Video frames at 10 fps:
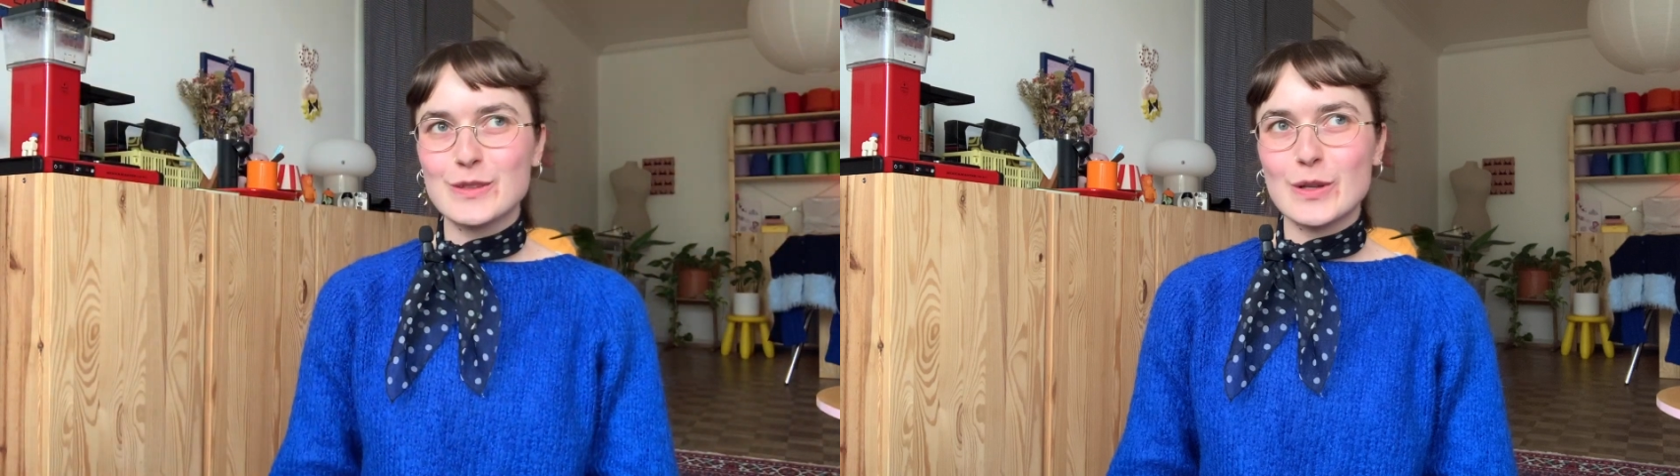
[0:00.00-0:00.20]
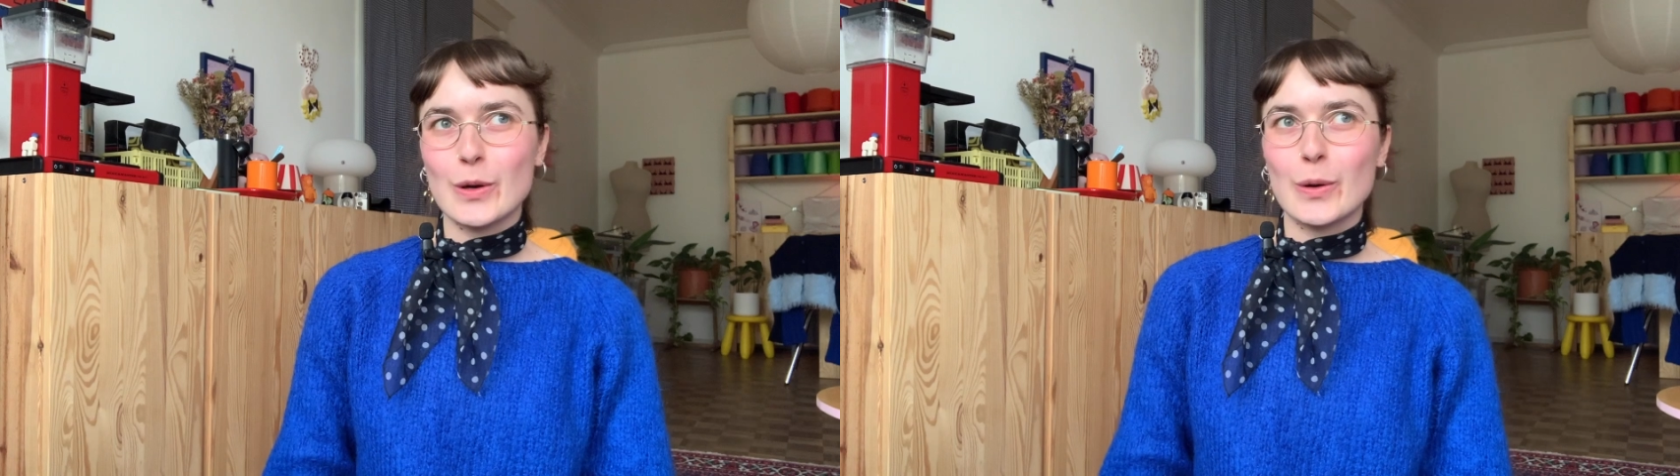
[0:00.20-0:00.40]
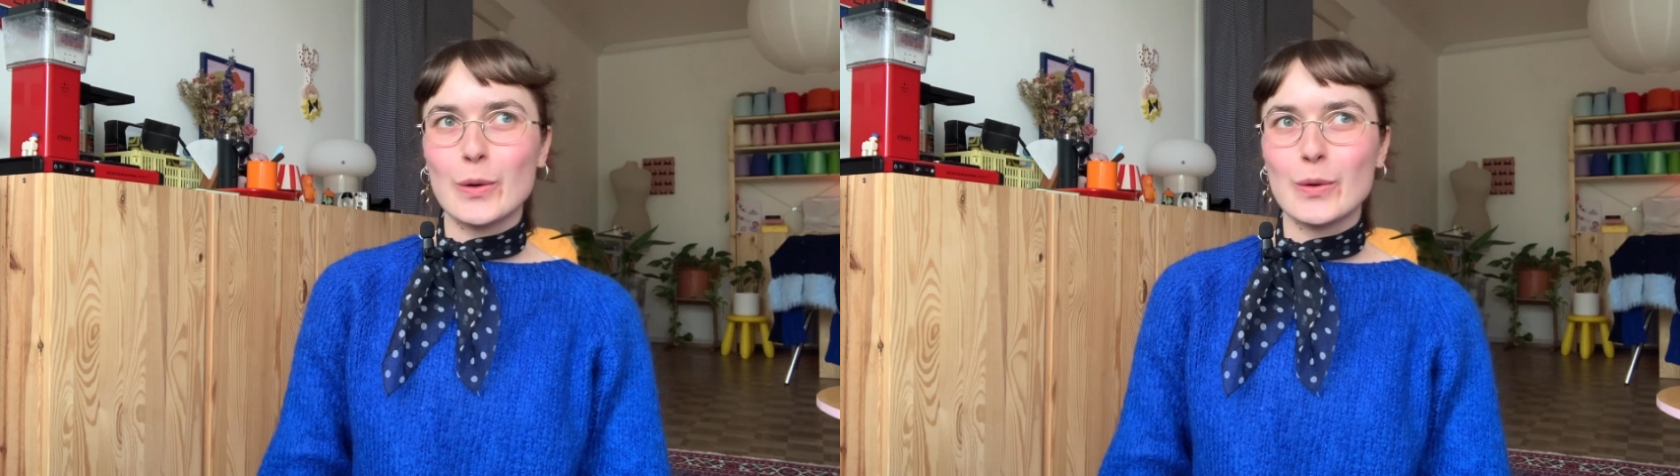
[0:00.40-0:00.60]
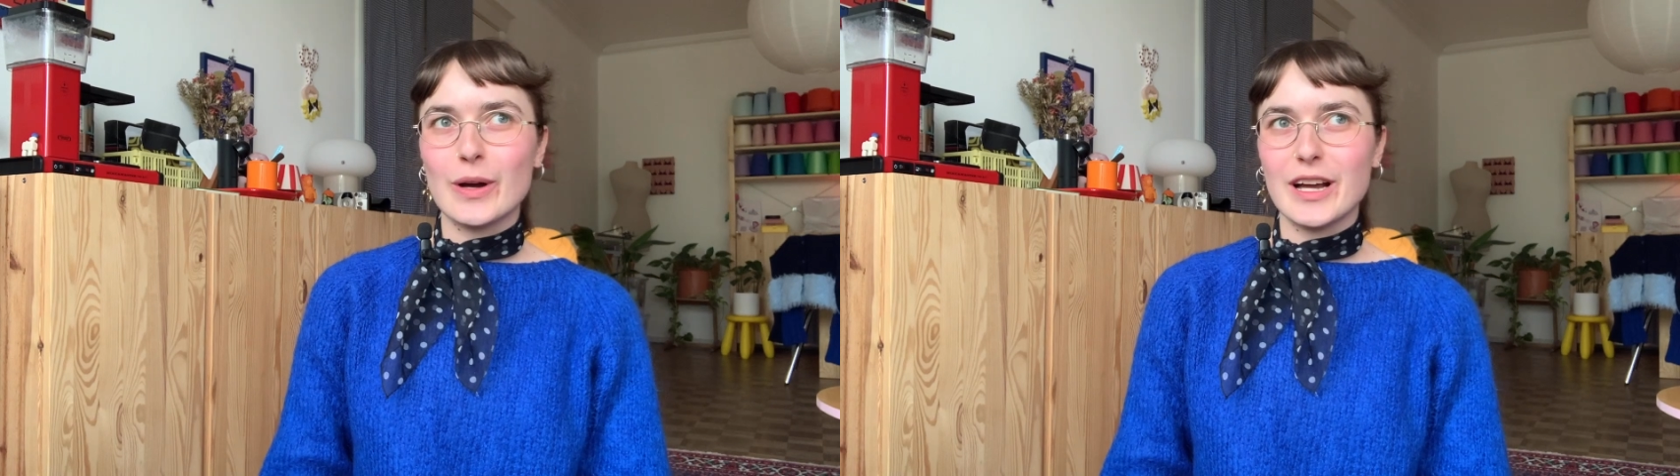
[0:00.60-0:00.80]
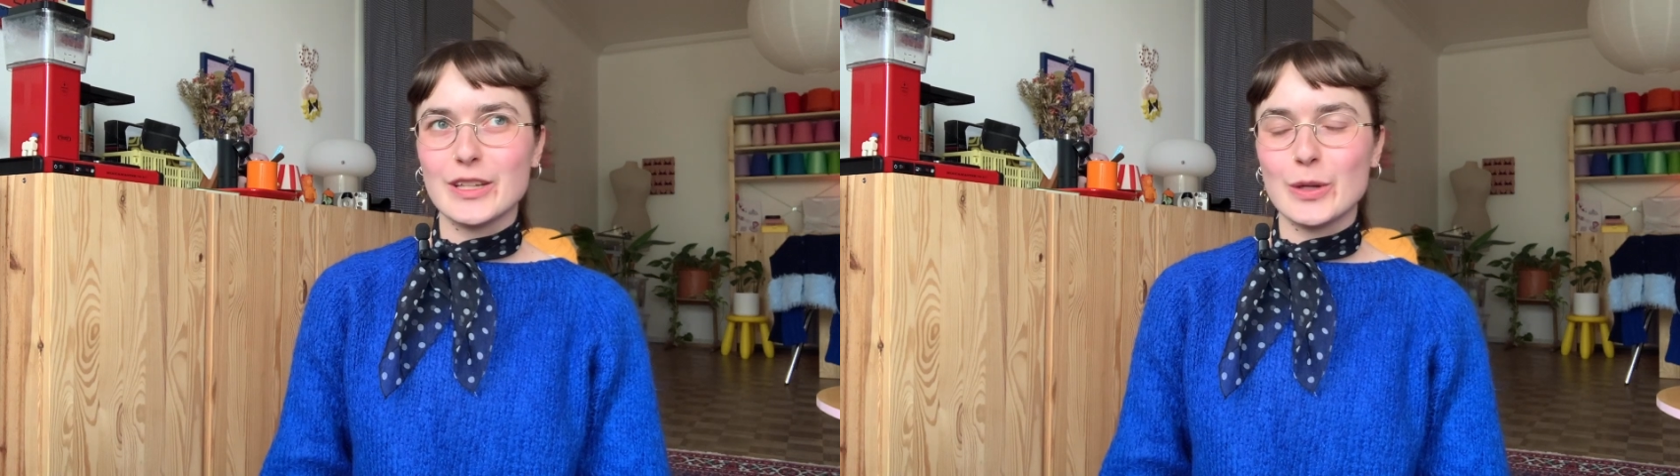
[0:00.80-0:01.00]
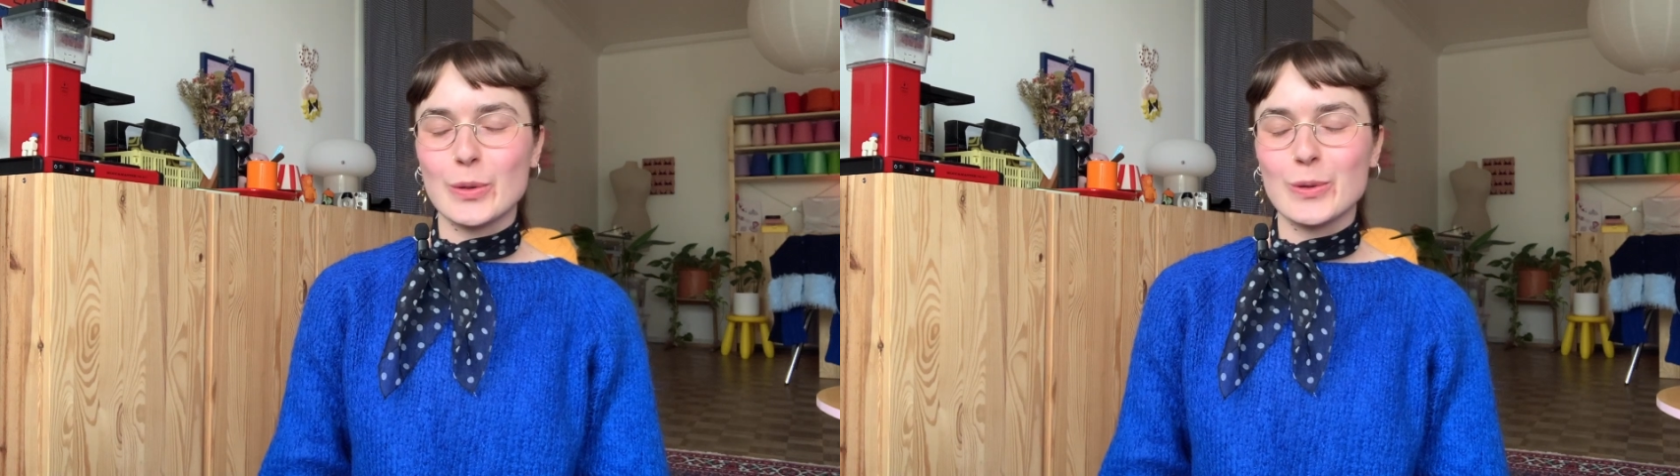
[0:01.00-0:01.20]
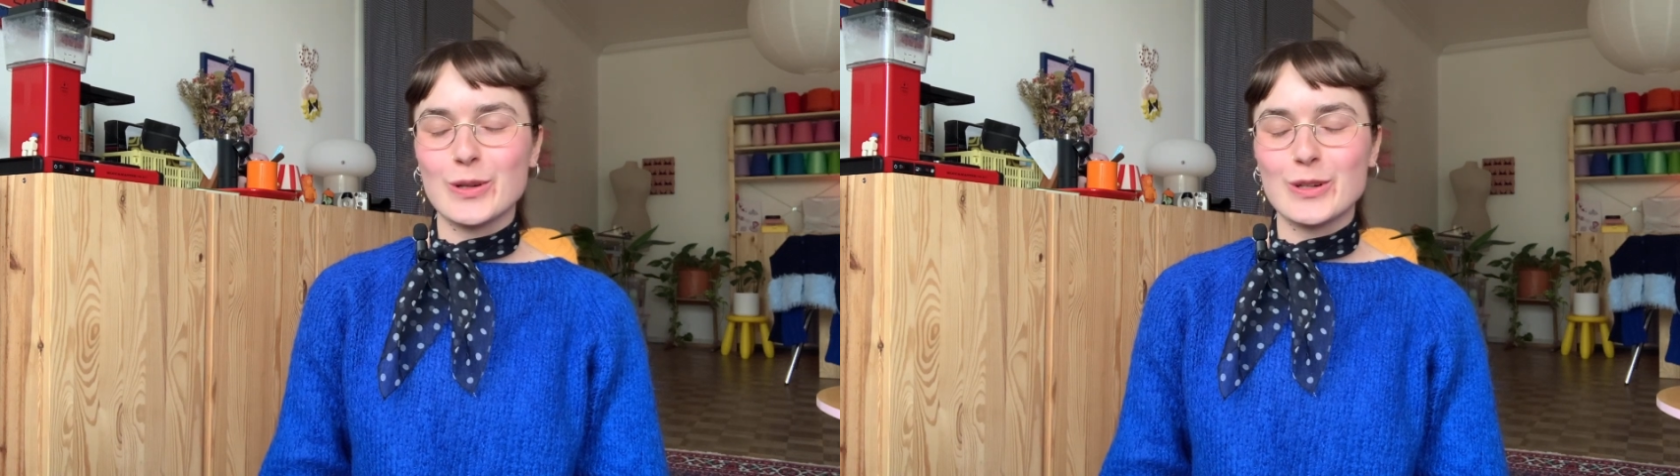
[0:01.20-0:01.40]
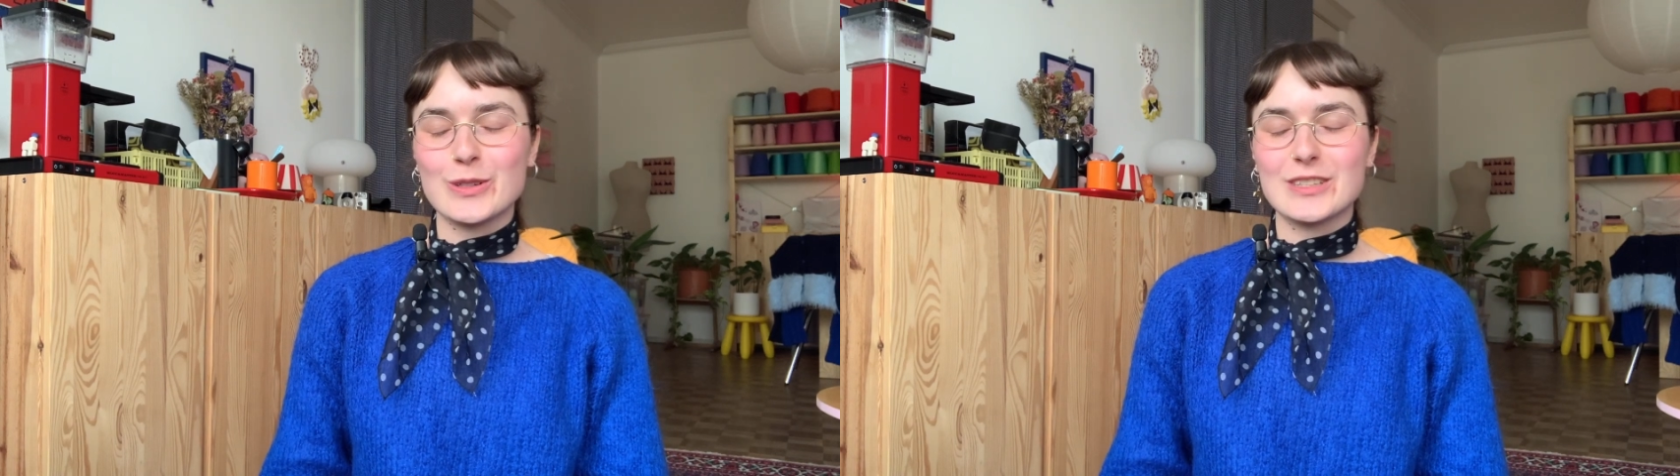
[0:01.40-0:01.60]
so you
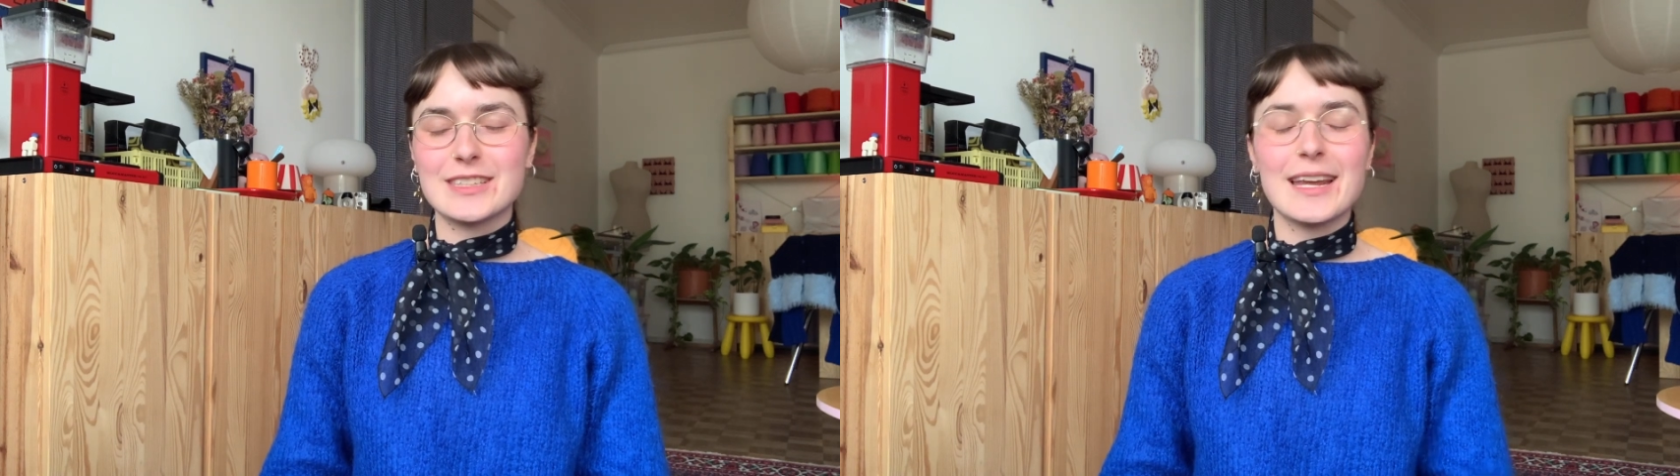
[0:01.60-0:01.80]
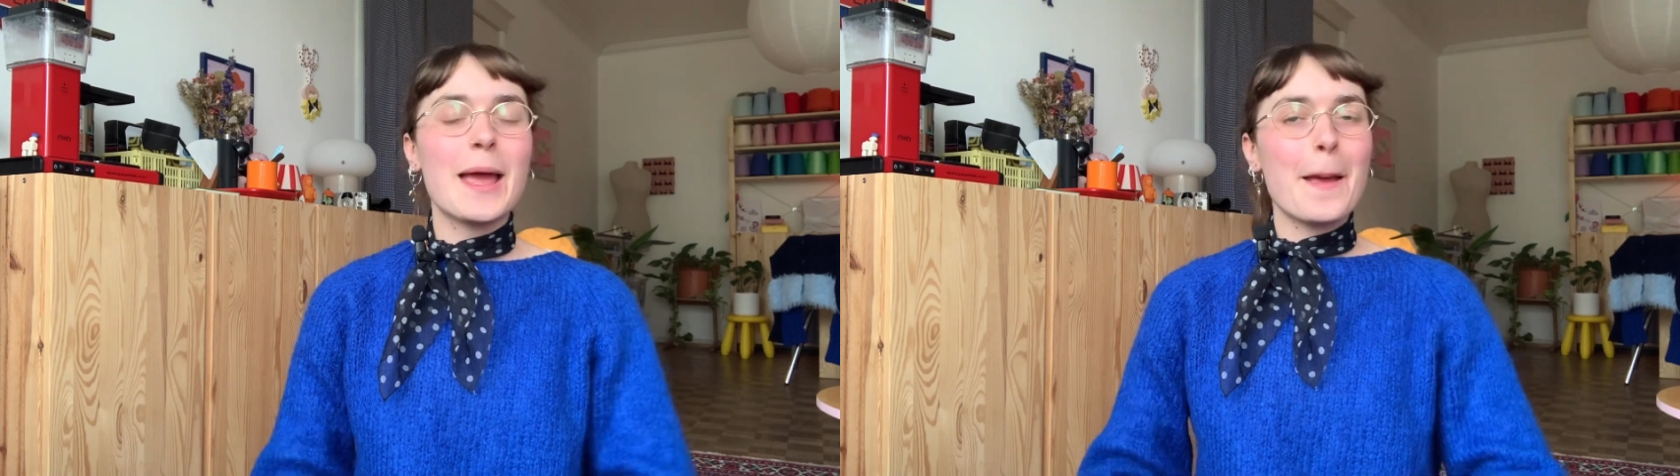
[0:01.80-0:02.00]
could